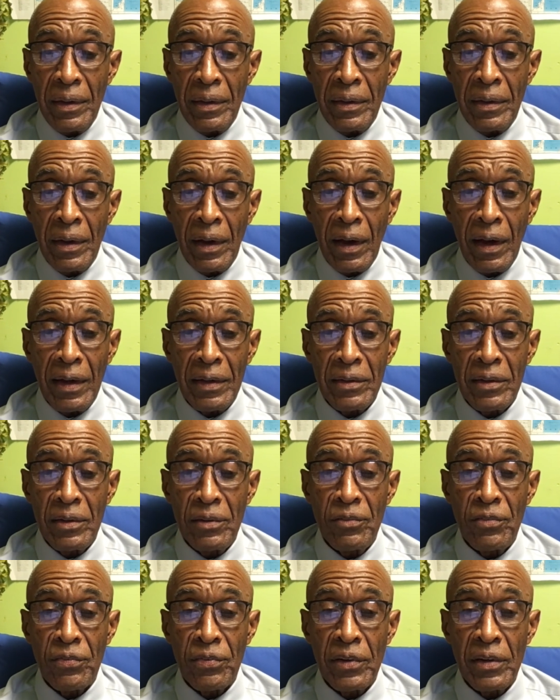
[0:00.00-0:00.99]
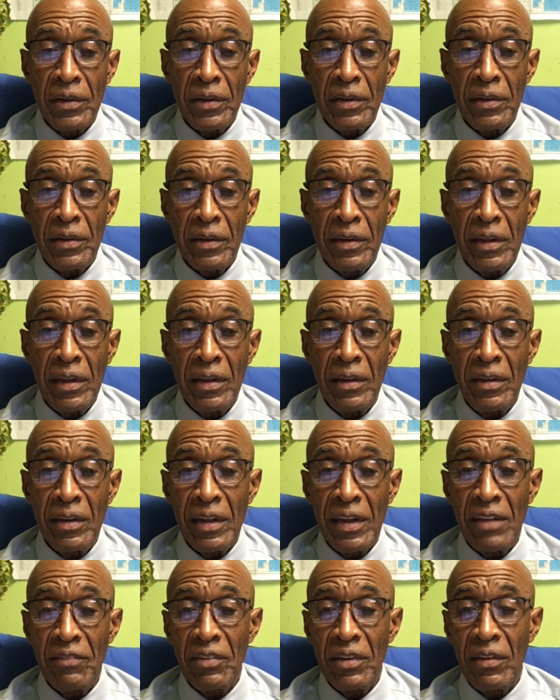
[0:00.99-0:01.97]
God confronted King
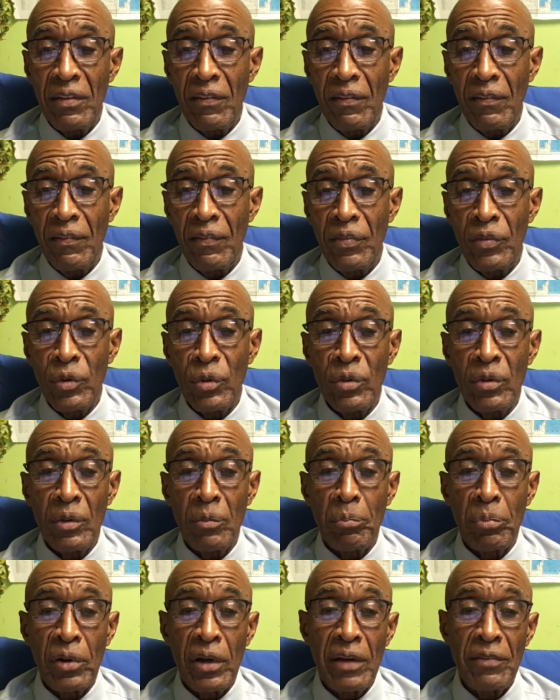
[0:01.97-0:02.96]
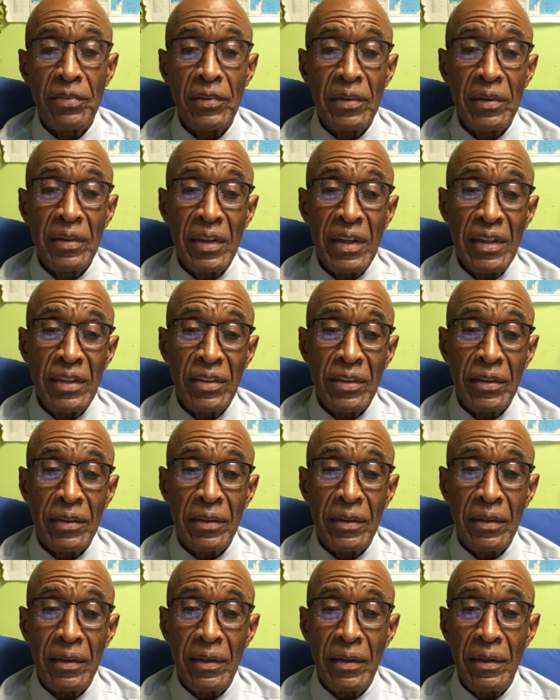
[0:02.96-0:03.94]
David through the prophet Nathan.
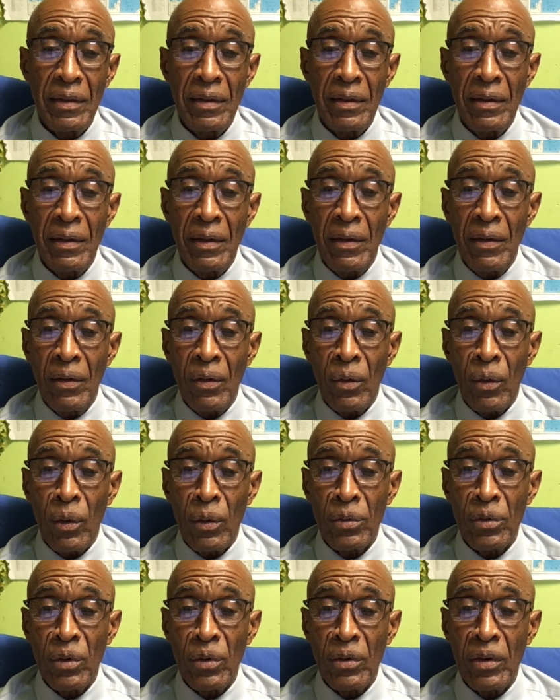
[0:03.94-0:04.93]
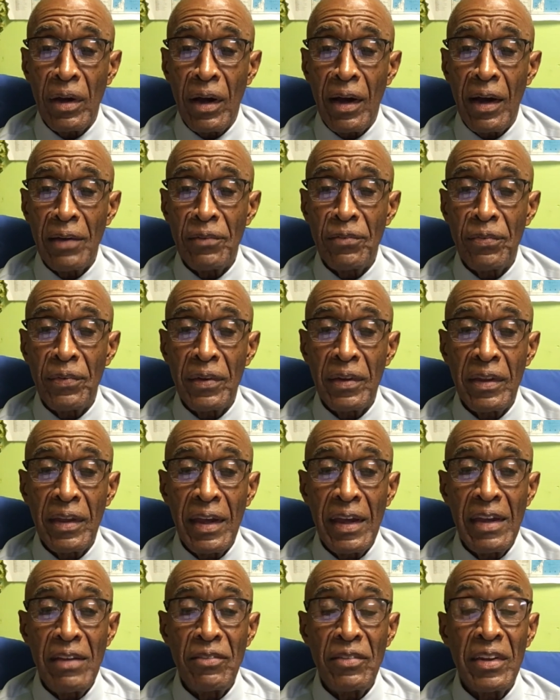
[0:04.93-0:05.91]
Although God
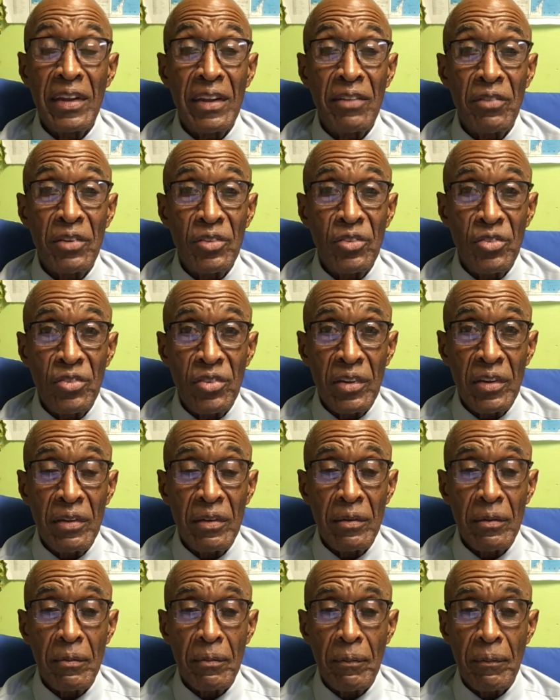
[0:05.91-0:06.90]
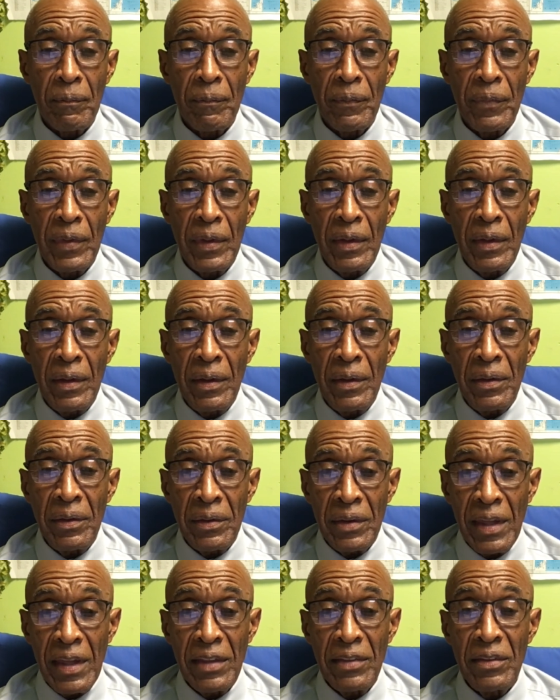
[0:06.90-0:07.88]
forgave David's sin,
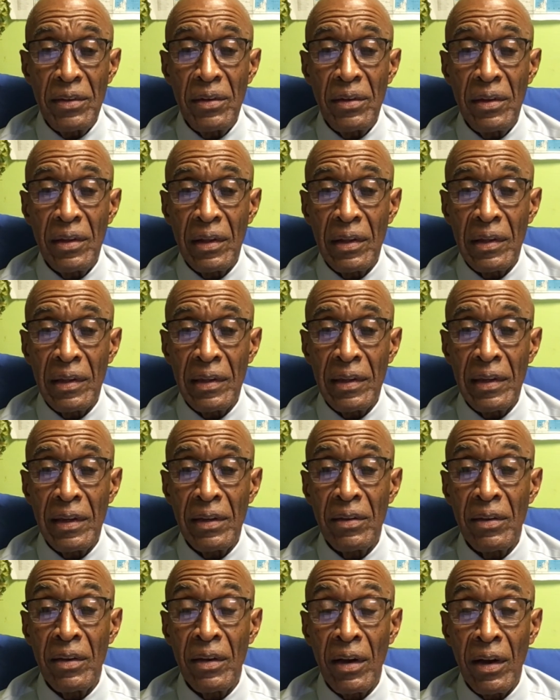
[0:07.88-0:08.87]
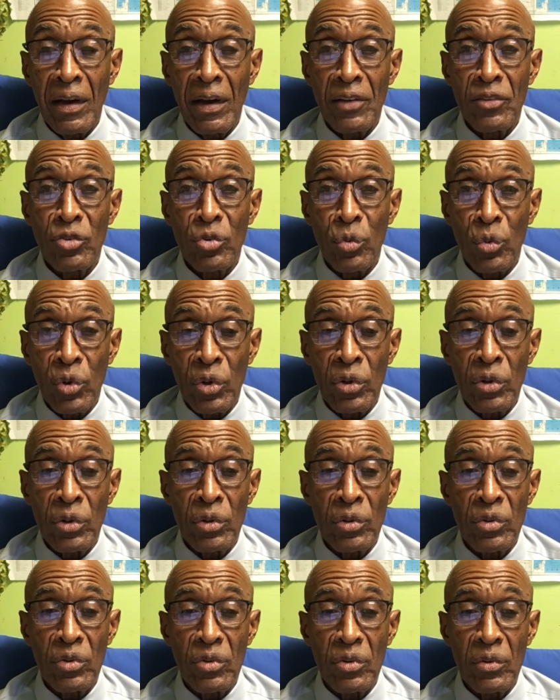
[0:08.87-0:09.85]
Nathan declared God's
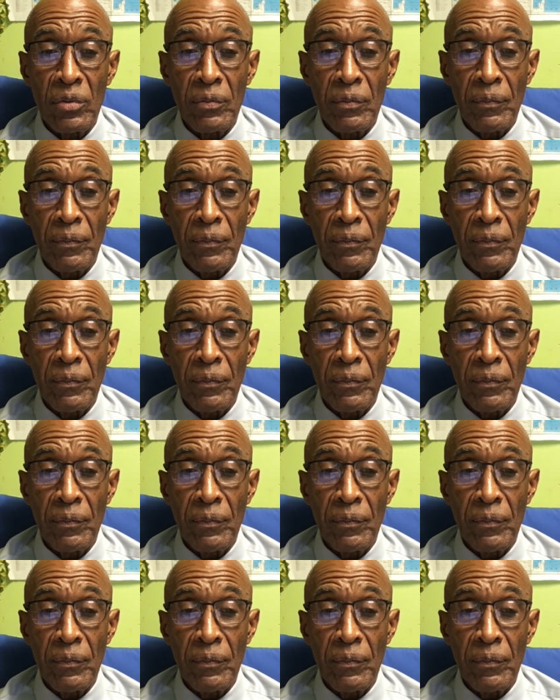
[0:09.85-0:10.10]
words.